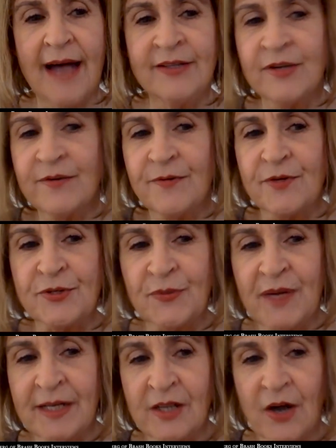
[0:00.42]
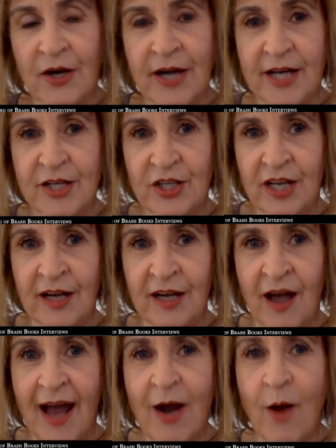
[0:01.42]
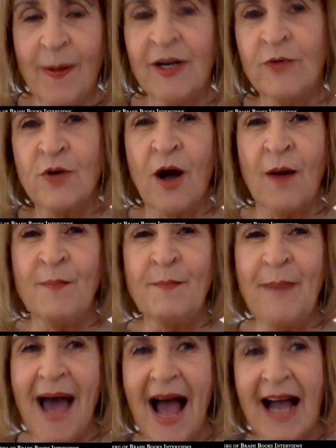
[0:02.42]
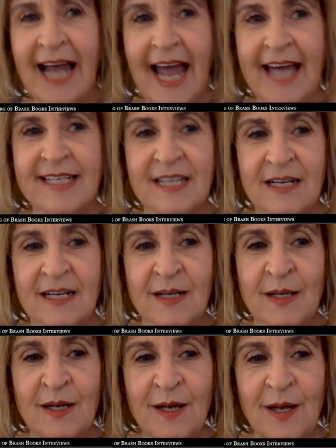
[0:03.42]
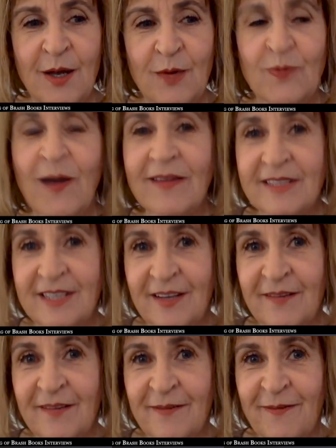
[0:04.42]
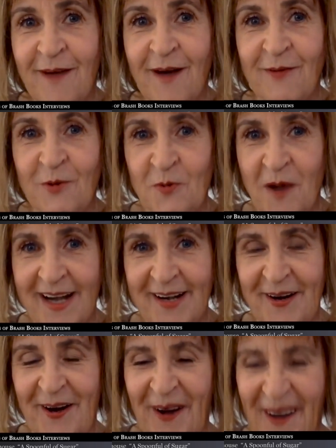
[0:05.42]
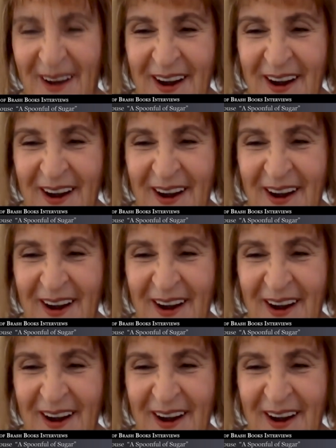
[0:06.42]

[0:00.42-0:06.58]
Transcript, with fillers: I don't know if there's reincarnation. I hope I don't come back as a relative of a writer